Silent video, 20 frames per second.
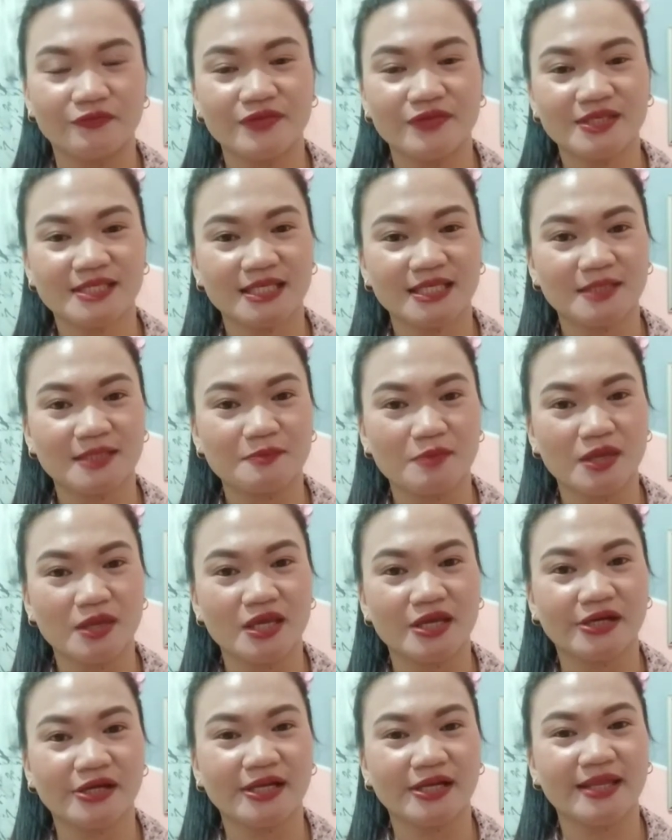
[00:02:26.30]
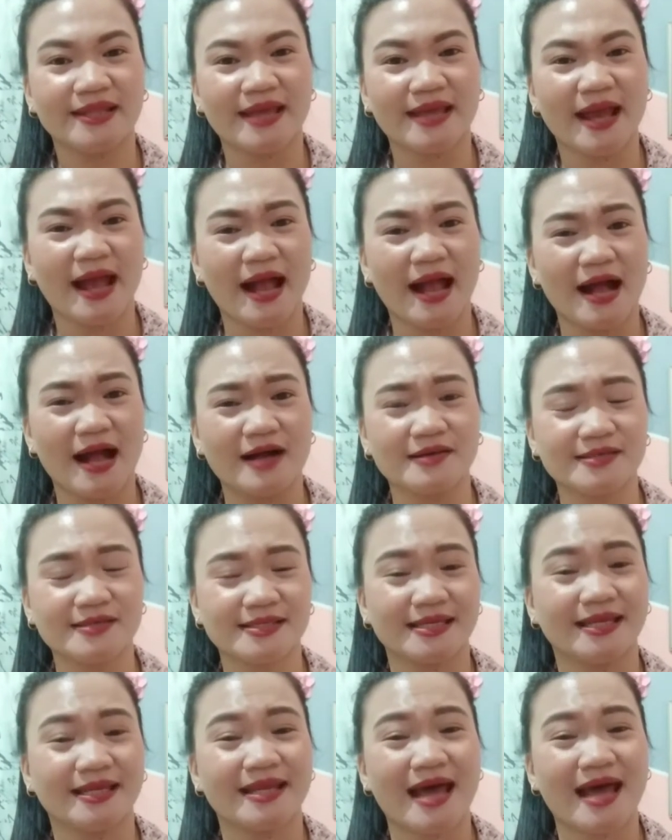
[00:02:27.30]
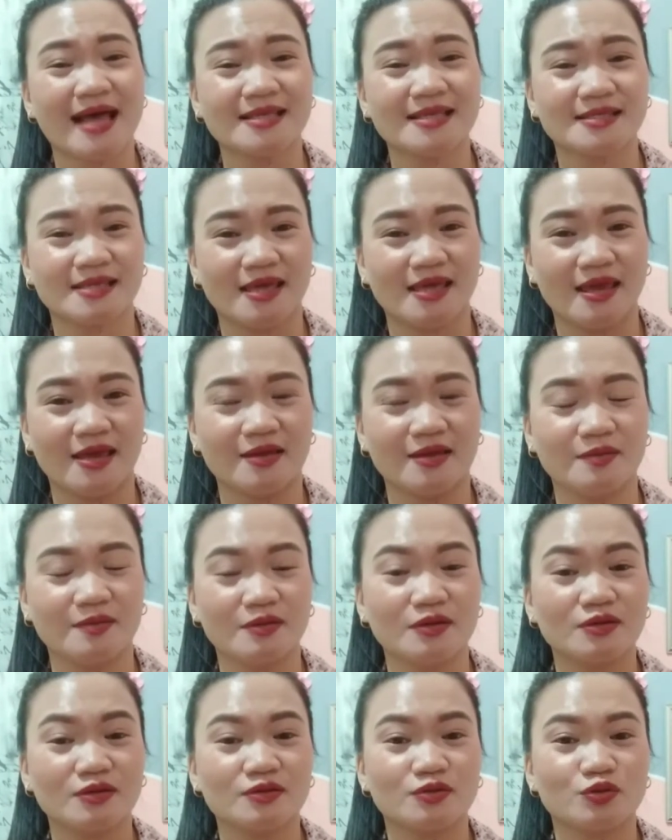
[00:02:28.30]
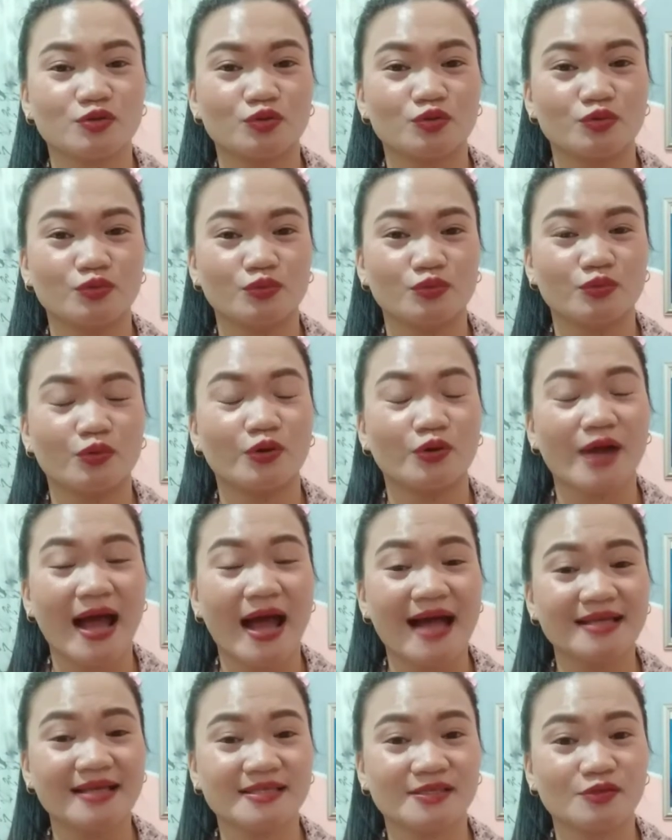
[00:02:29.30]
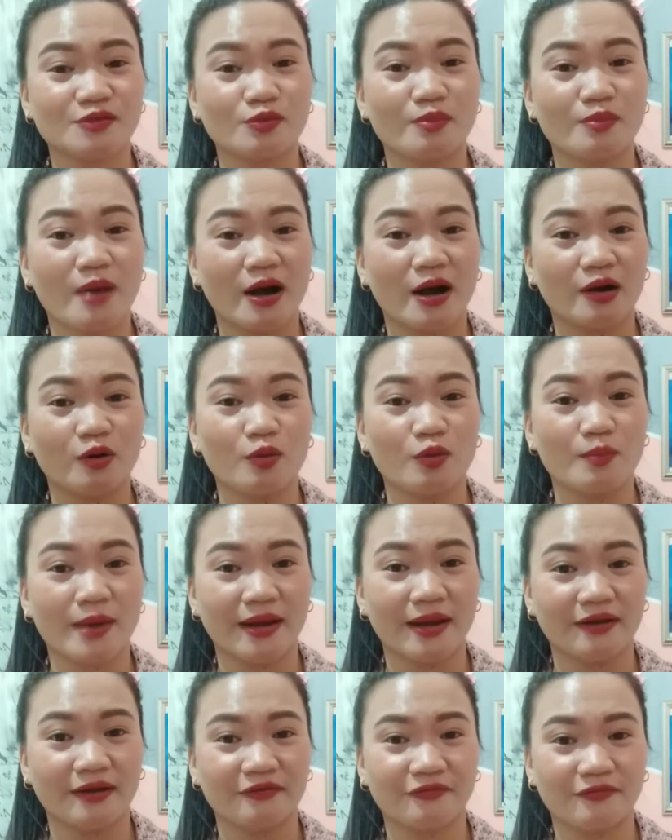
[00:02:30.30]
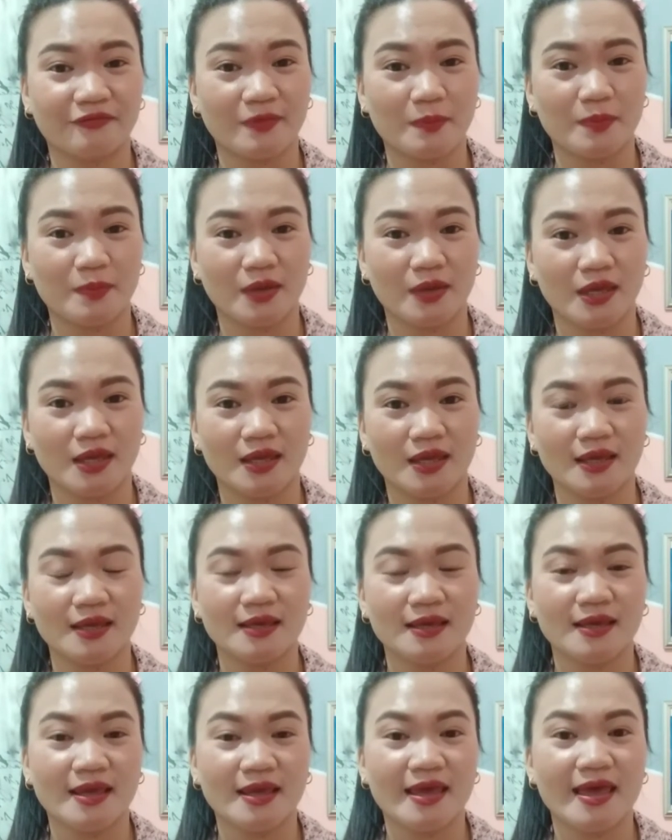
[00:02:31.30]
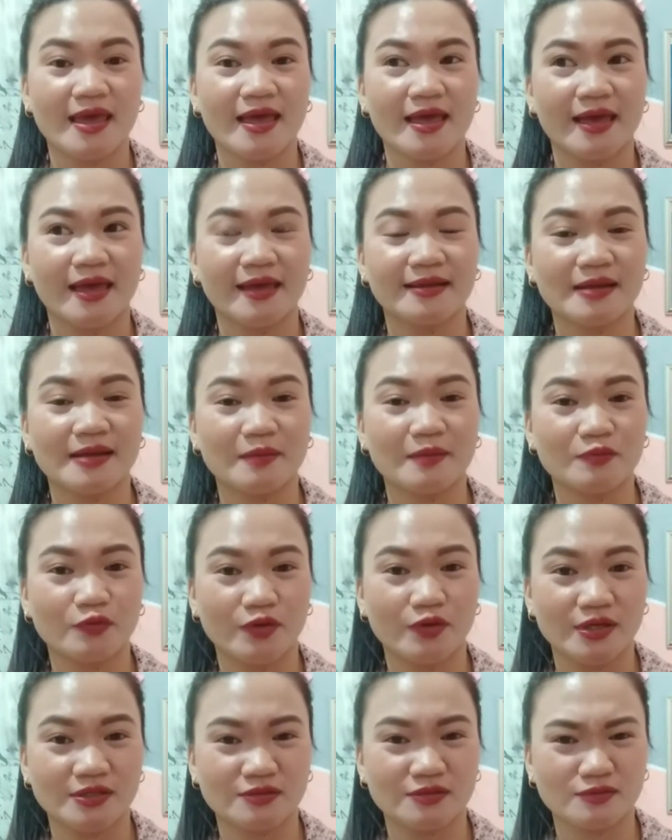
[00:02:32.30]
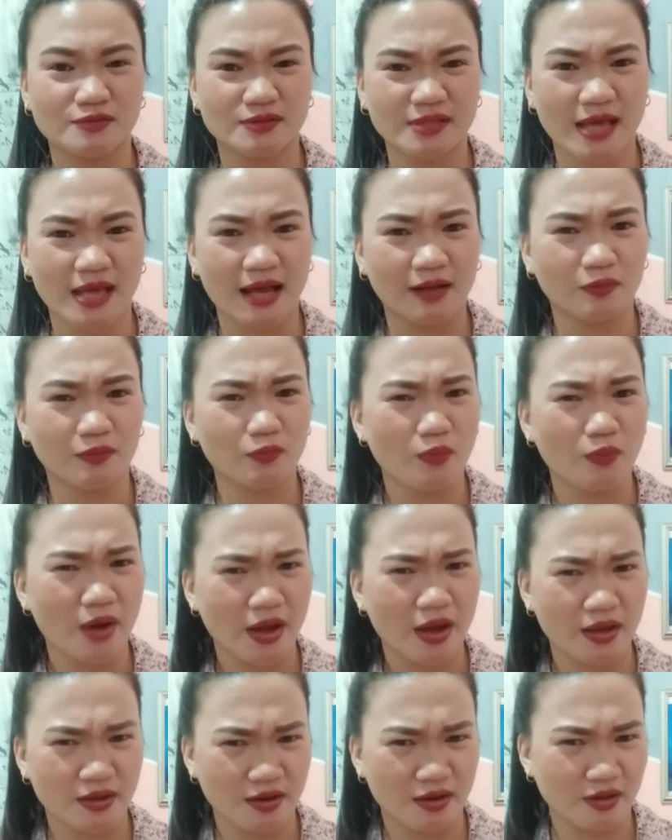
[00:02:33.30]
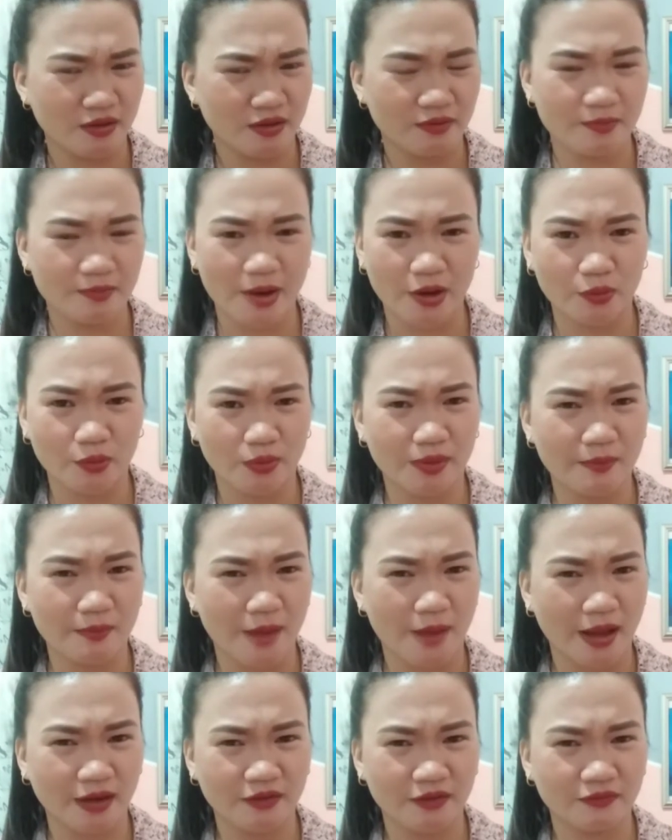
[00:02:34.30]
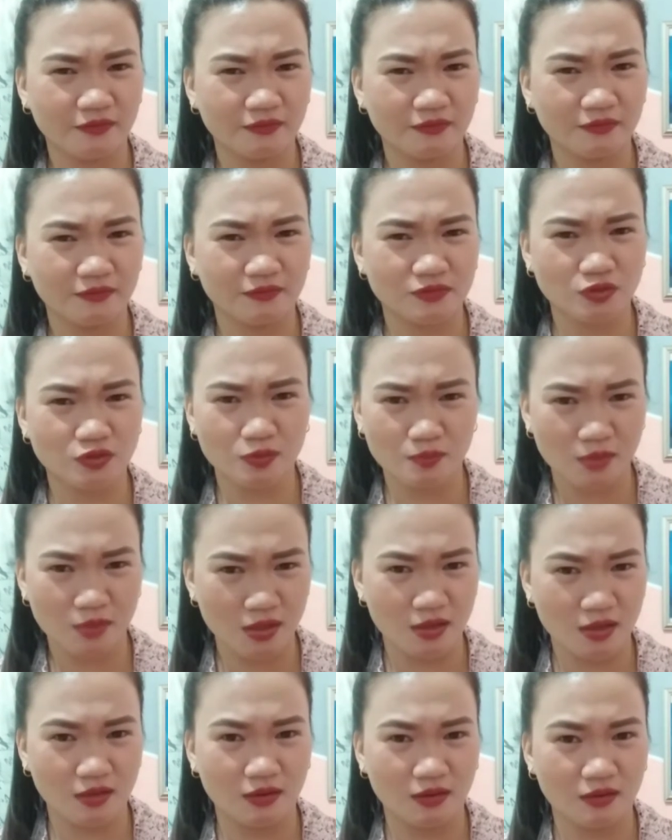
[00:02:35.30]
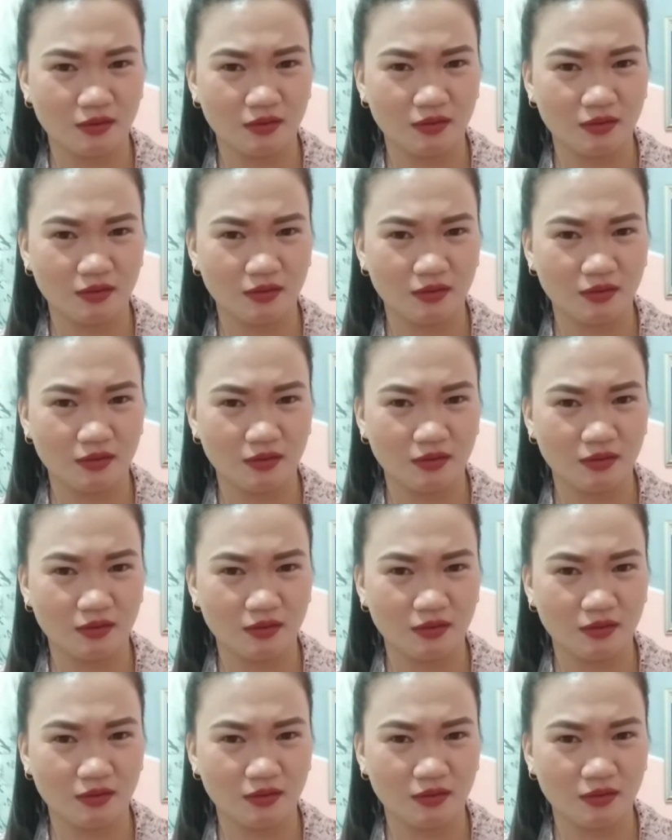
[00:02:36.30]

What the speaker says: visit me here in the house and asking to, or ask to borrow money from me, and I'm going to tell, why are you borrowing money to me?